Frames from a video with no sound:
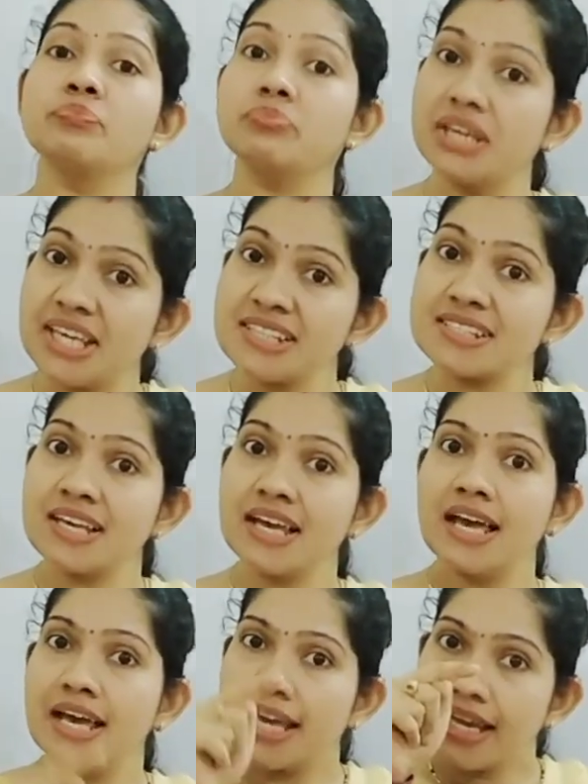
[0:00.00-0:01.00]
Means
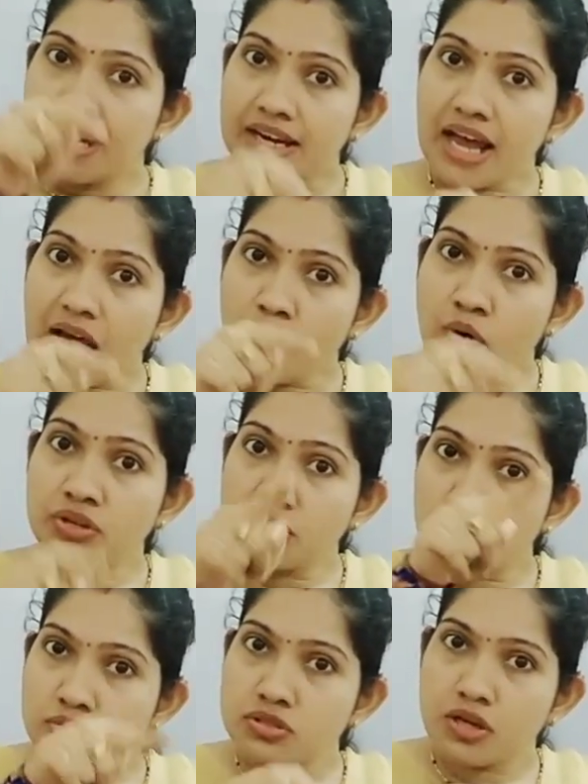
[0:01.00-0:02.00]
now
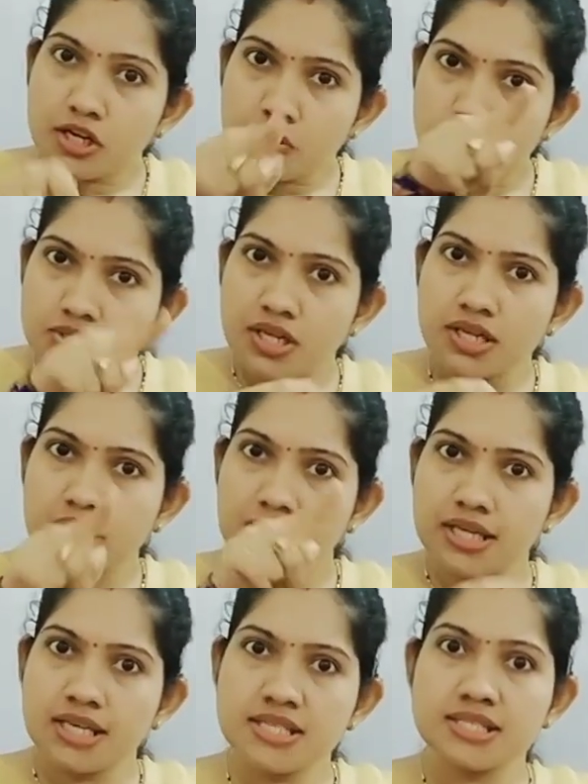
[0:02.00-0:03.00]
your solution
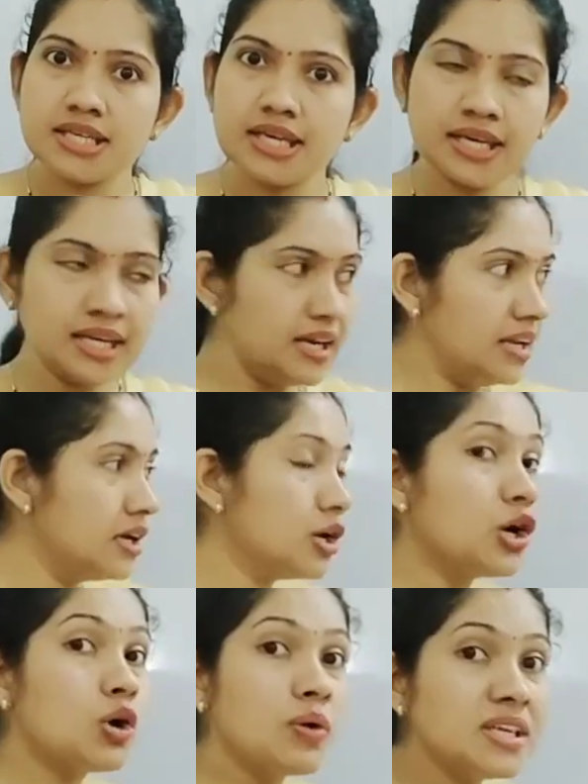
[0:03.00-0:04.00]
is in
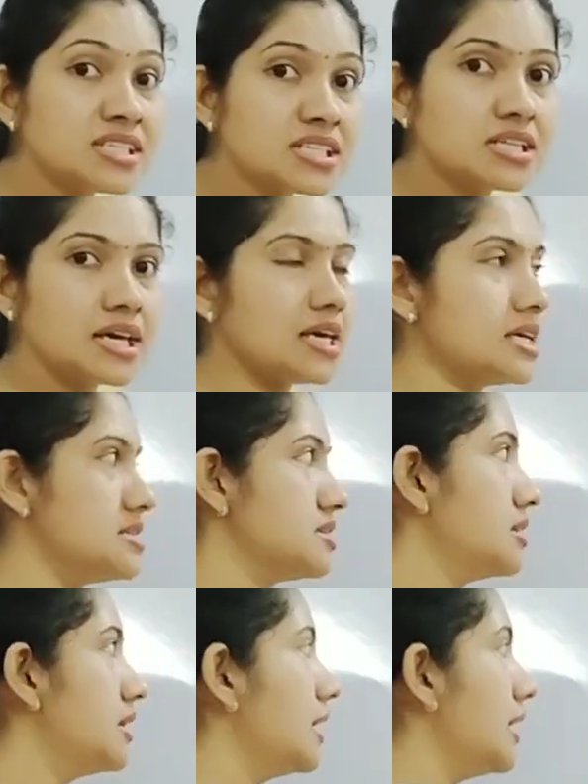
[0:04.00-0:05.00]
which stage?
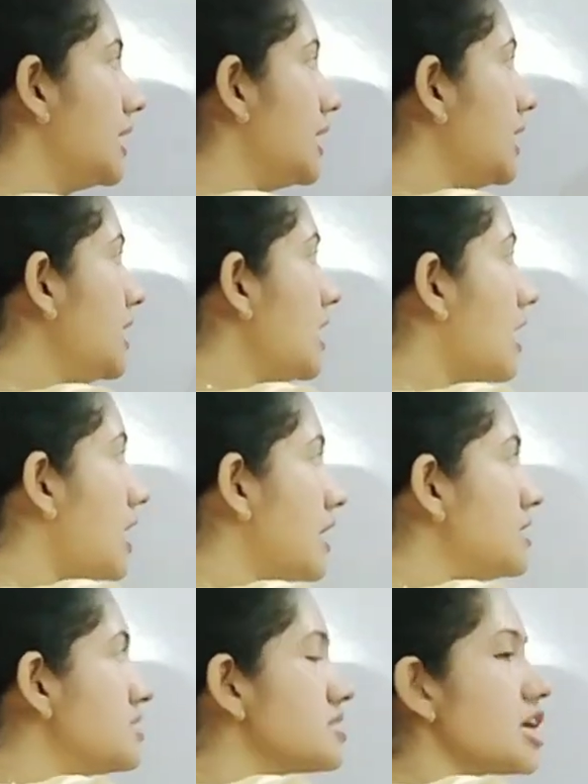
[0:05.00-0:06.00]
In
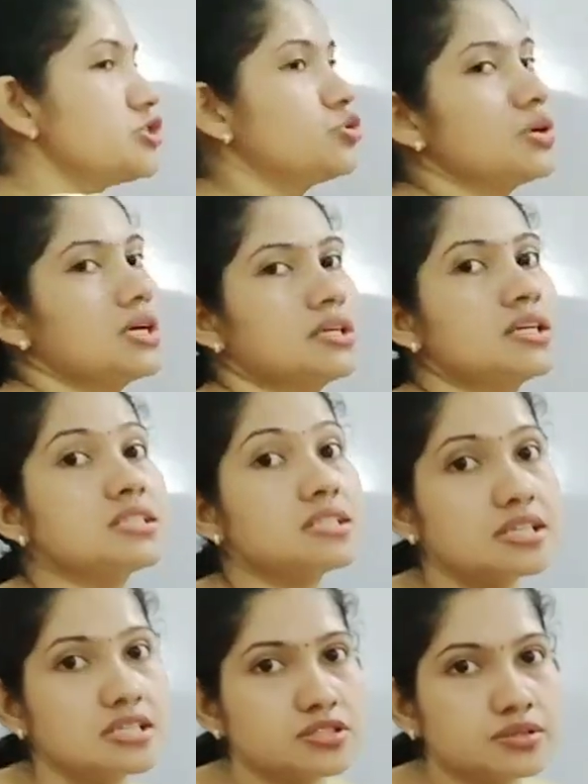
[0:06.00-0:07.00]
unsaturated
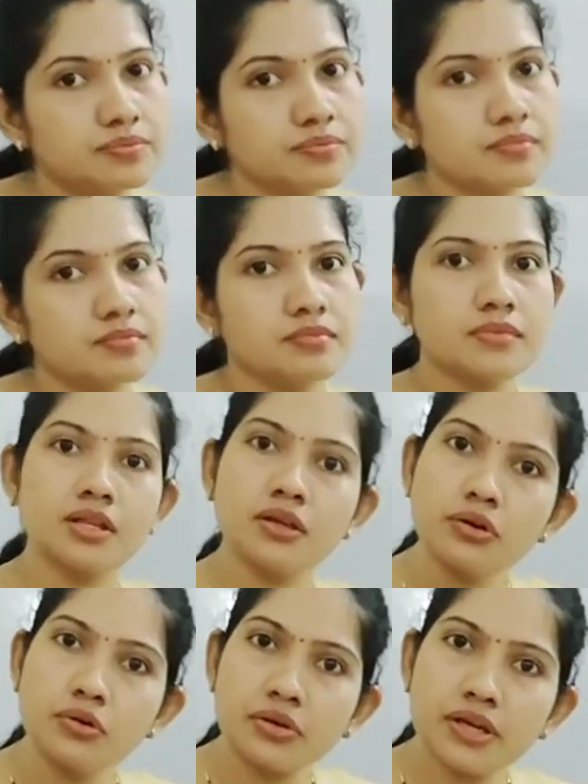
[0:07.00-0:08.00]
stage.
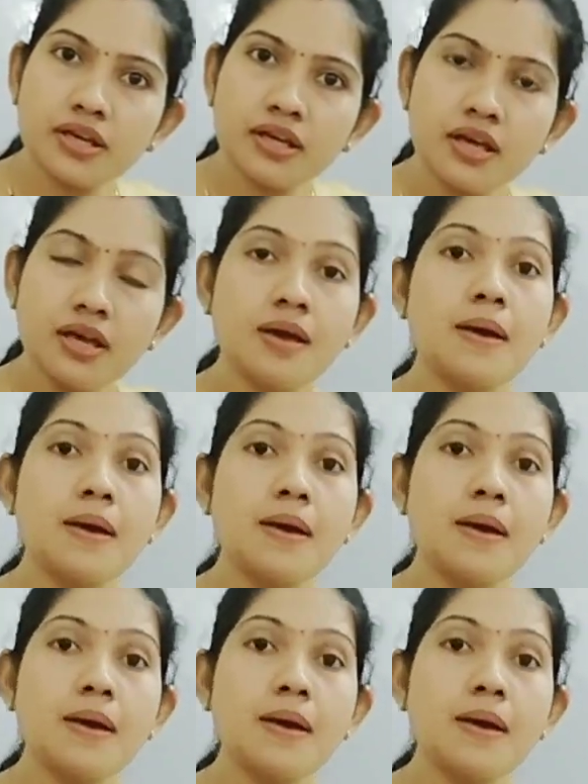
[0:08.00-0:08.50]
Okay.